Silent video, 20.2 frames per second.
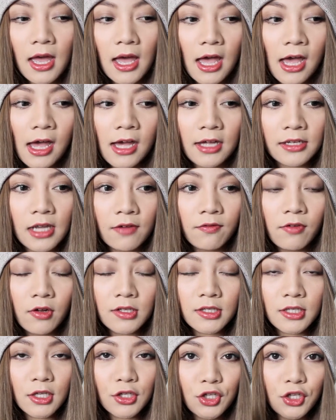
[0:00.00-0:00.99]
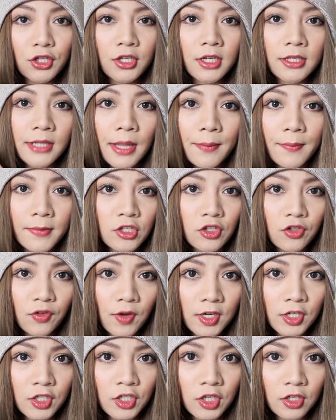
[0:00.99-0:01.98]
And I've also done a
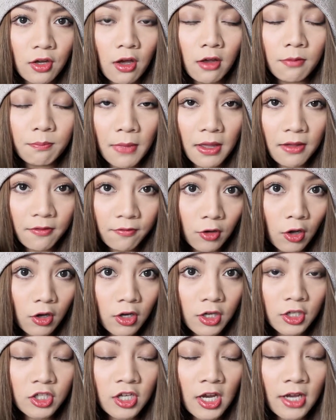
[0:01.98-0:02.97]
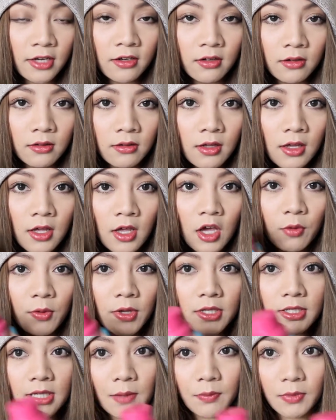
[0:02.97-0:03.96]
demonstration on my vlog channel,
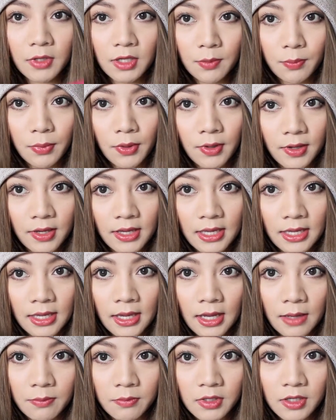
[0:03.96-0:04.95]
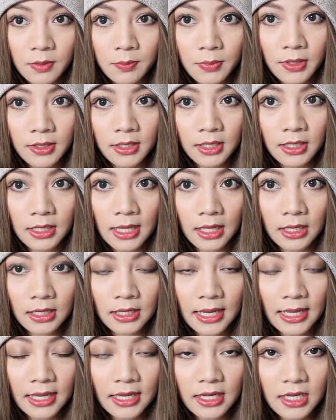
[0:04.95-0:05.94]
which I'm going to put here. I'm going to put the little
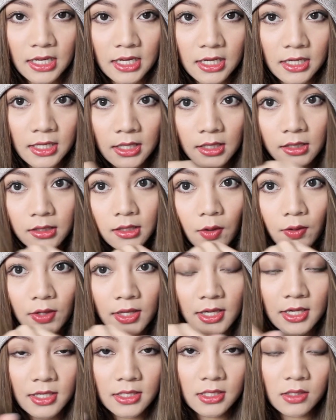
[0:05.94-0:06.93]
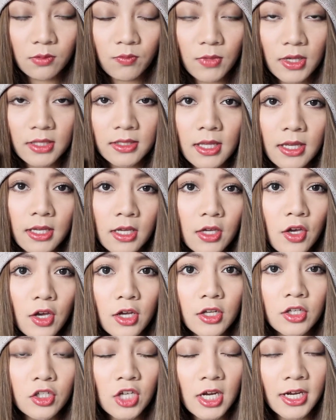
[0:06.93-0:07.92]
link down here somewhere so you can
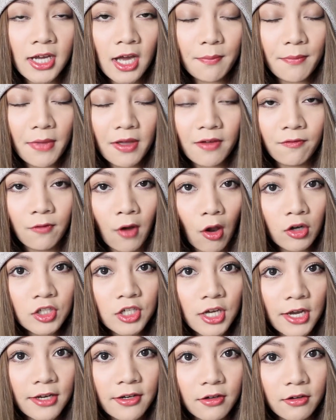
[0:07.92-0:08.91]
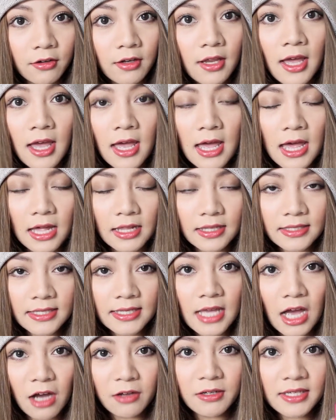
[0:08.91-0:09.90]
go and check out my vlog channel and
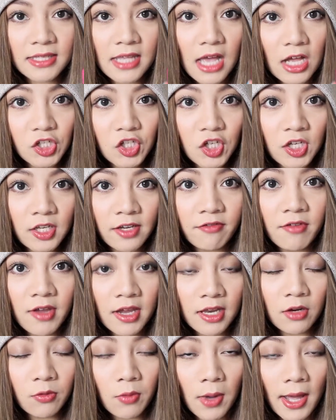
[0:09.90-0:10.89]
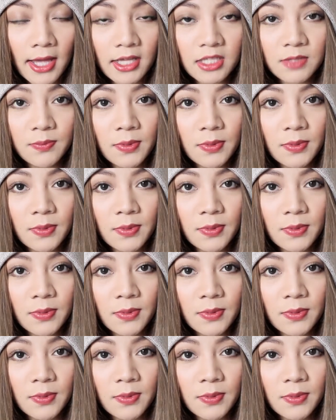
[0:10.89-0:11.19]
see how this actually really works,